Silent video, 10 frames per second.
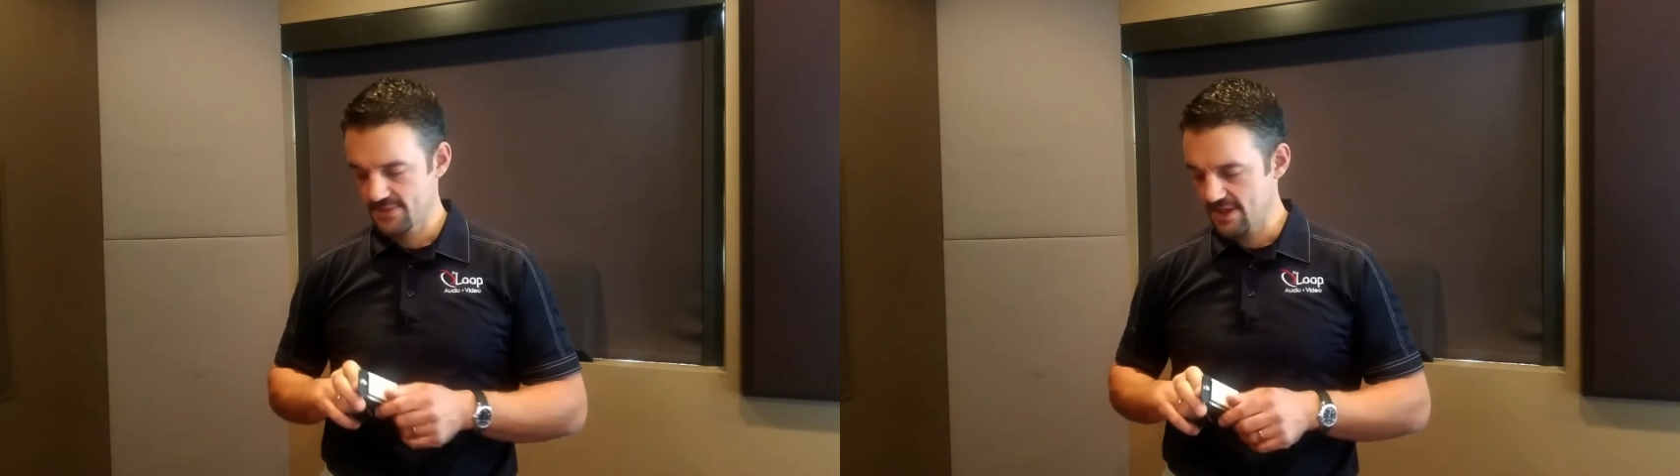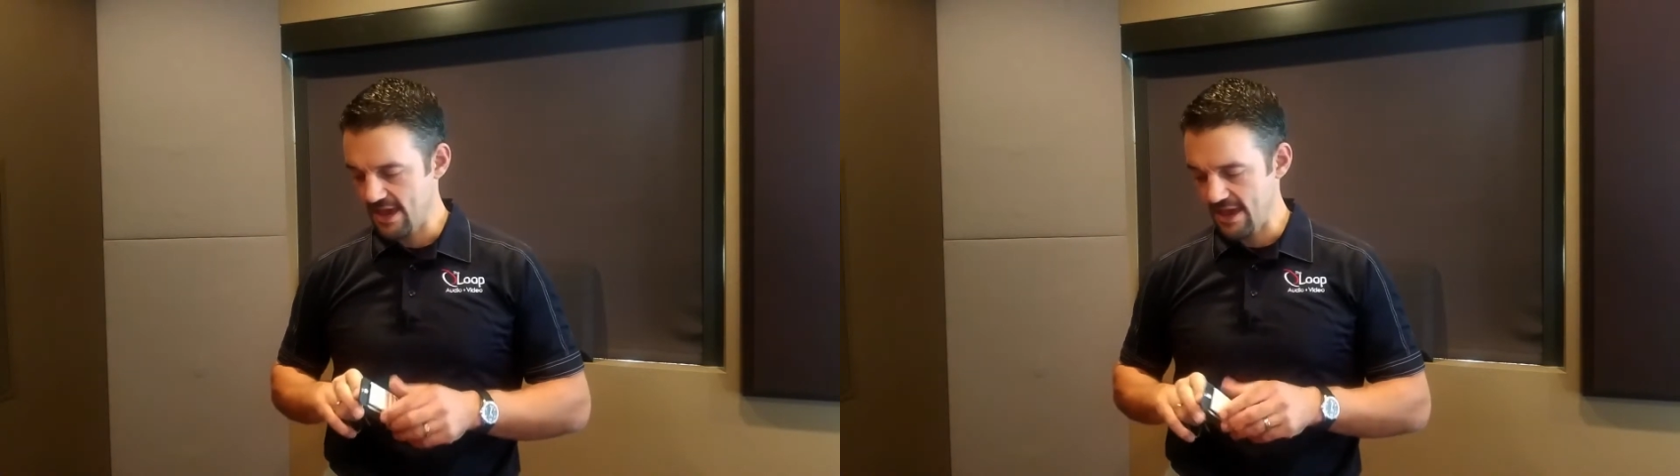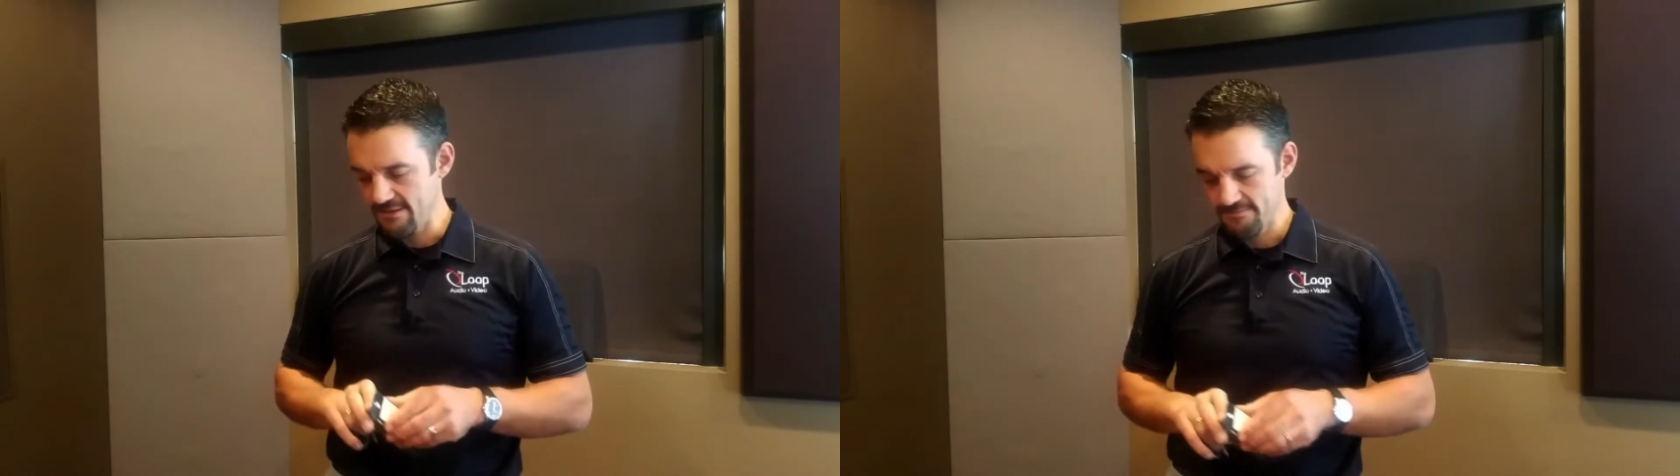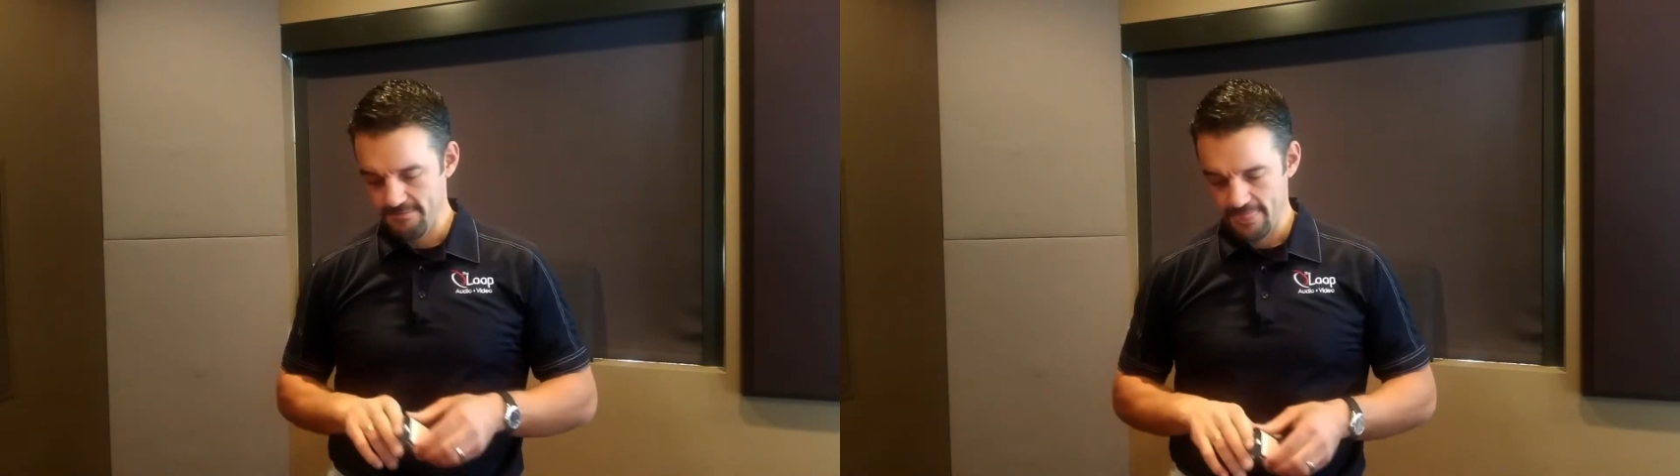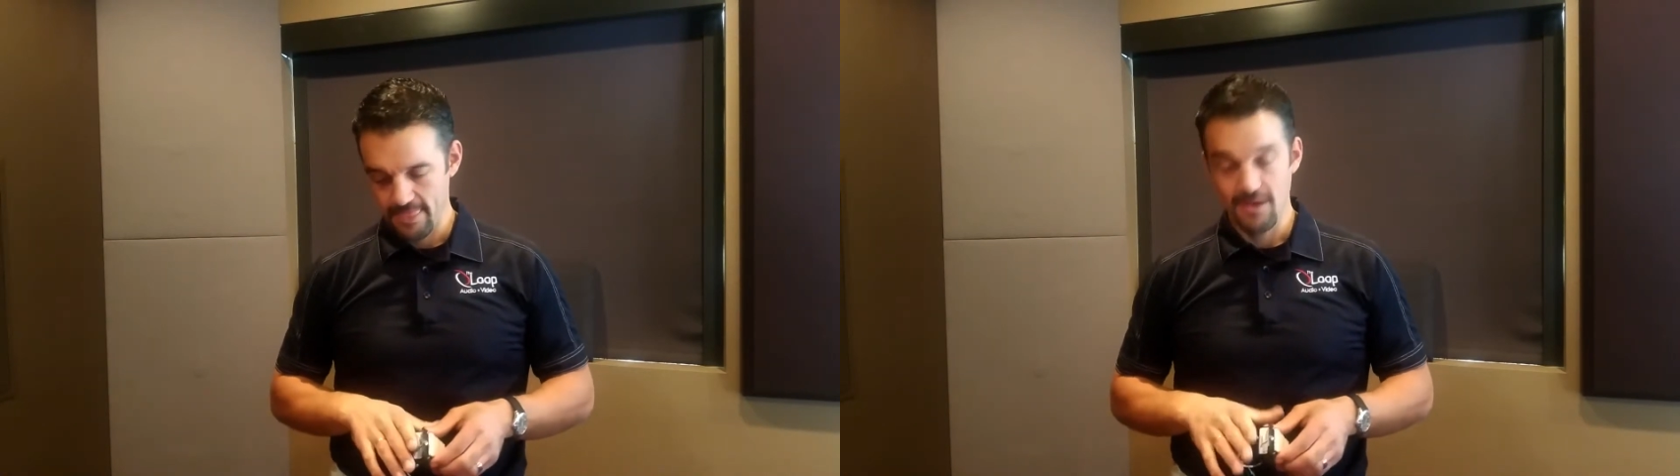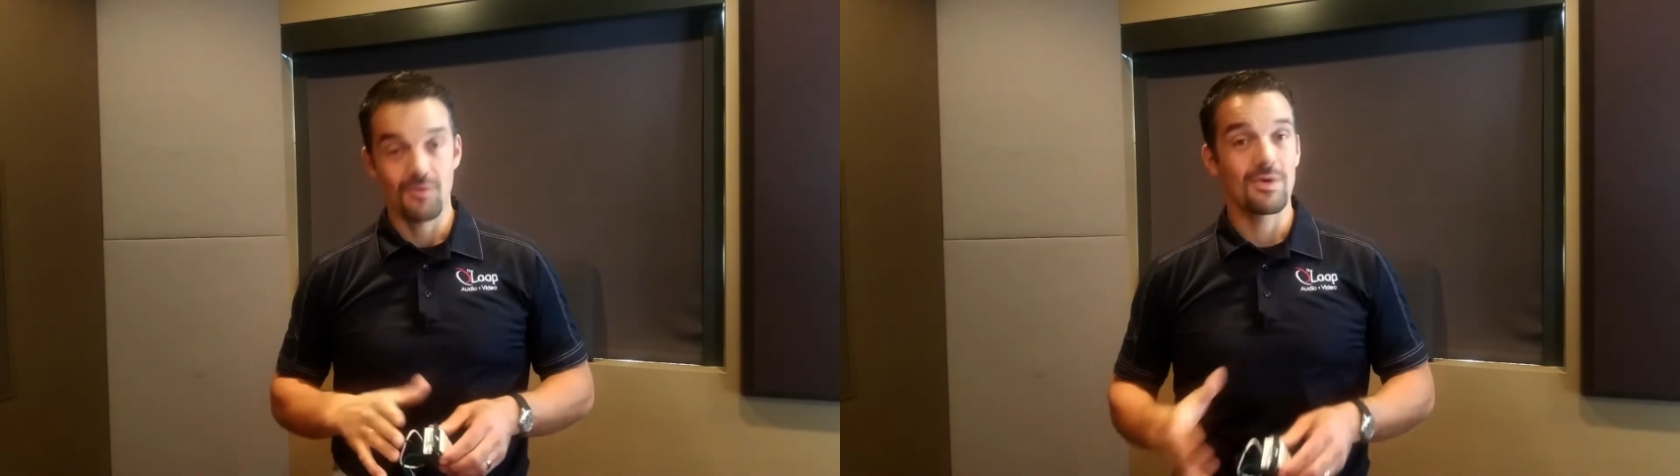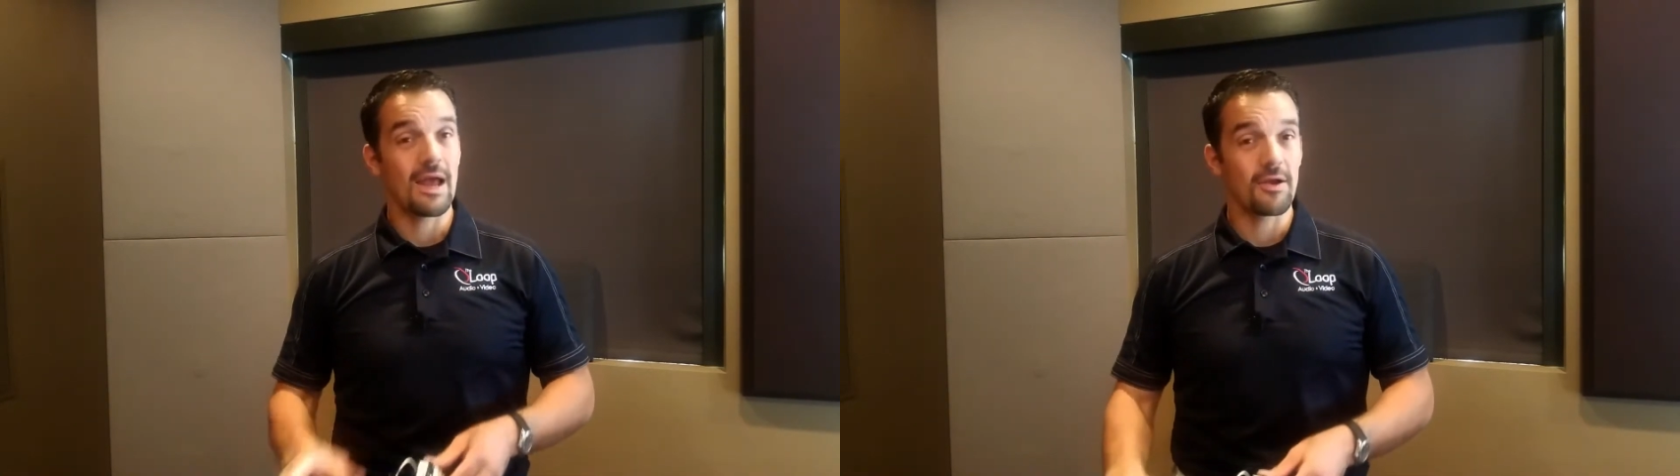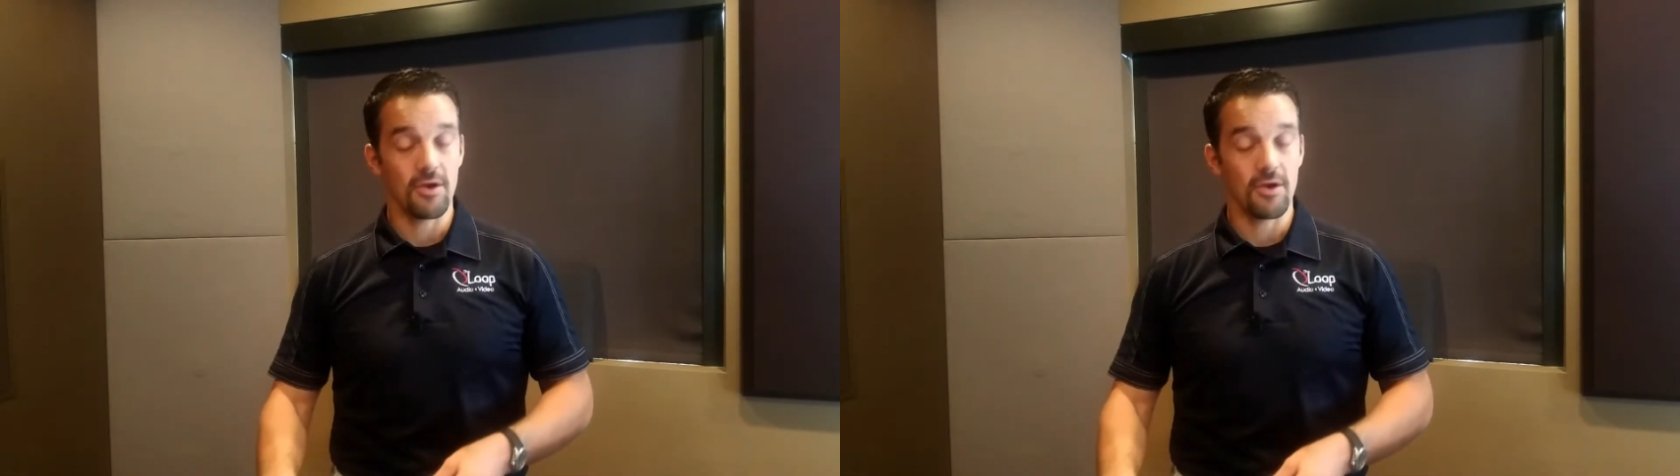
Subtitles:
Okay? We're now